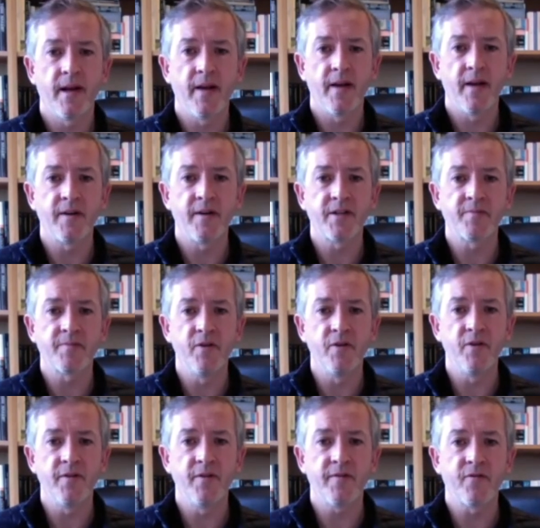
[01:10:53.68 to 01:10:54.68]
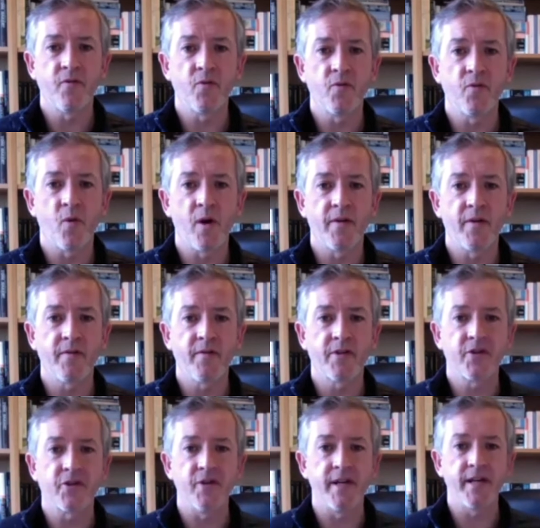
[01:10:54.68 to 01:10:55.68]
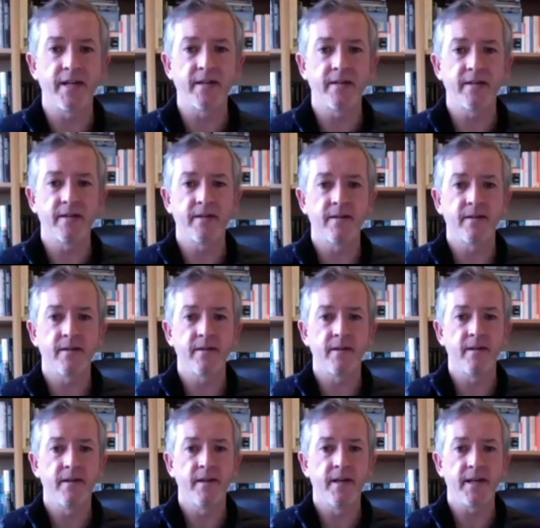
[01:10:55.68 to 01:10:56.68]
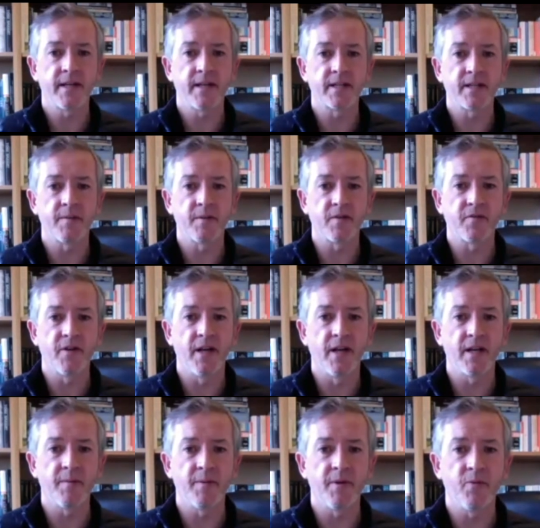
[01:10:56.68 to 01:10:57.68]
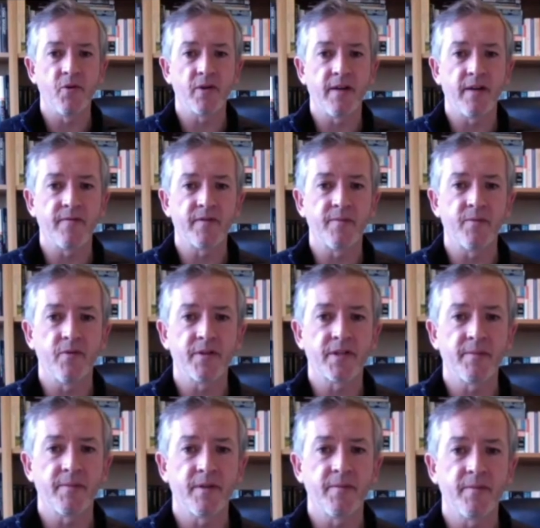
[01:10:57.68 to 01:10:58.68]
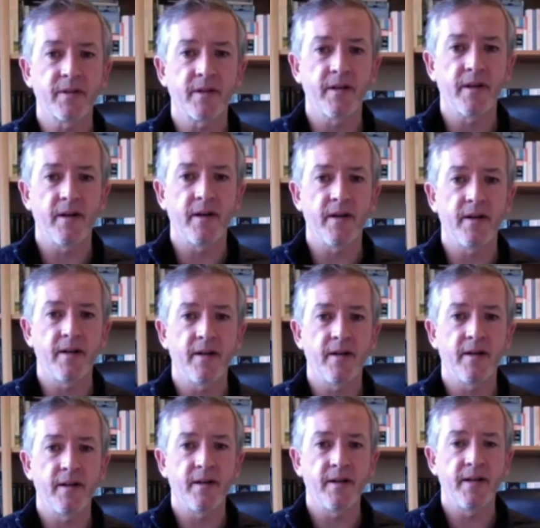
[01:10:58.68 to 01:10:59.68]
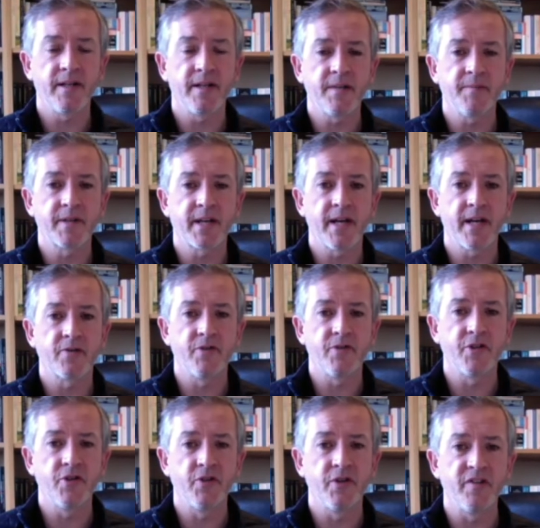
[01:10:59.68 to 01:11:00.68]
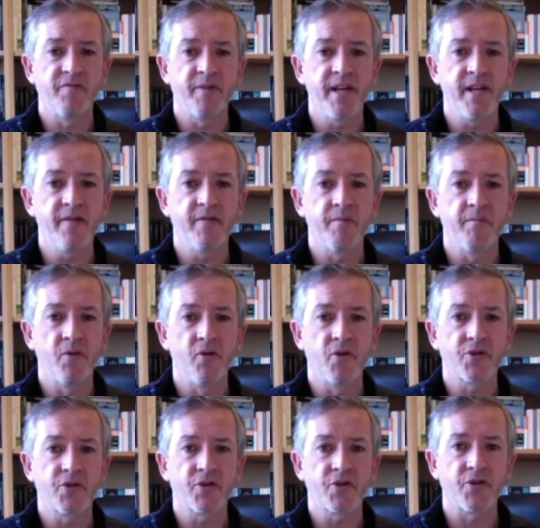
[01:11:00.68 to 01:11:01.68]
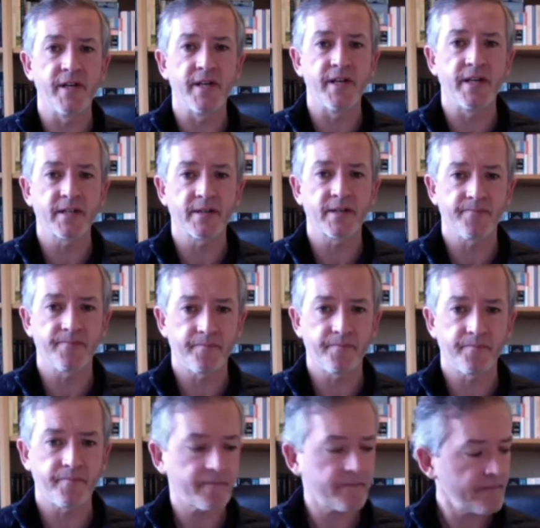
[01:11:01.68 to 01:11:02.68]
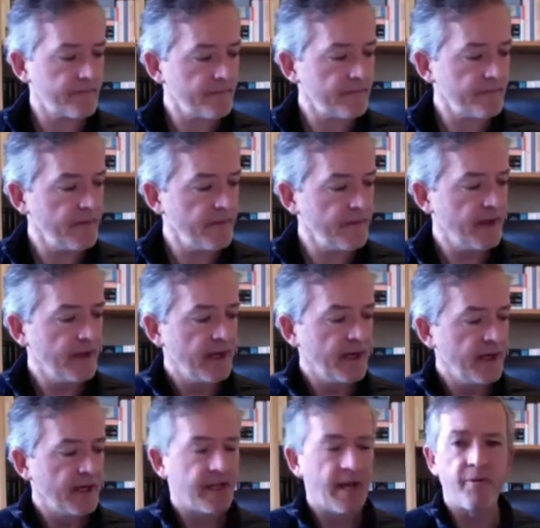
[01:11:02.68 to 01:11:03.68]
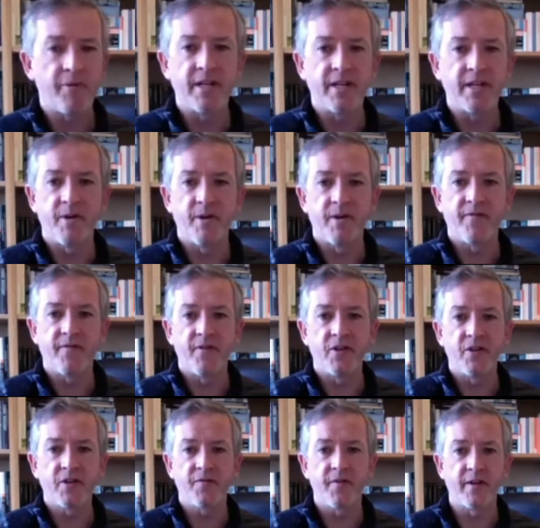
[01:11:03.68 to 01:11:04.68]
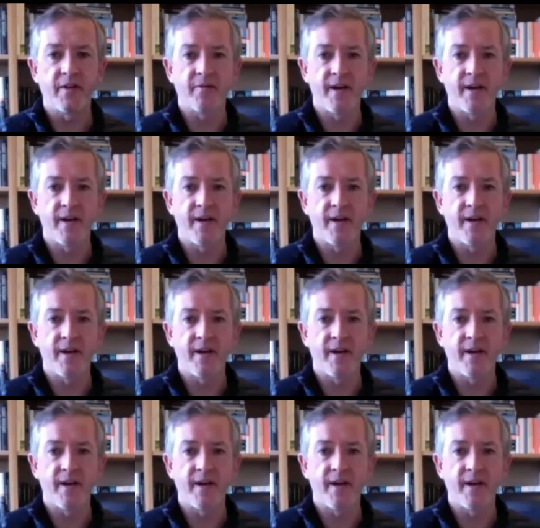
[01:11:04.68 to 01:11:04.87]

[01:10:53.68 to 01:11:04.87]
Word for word: If I just move it forward one string, it can sometimes feel a little bit more comfortable. And sometimes it seems counterintuitive, but even more strings that brings my first finger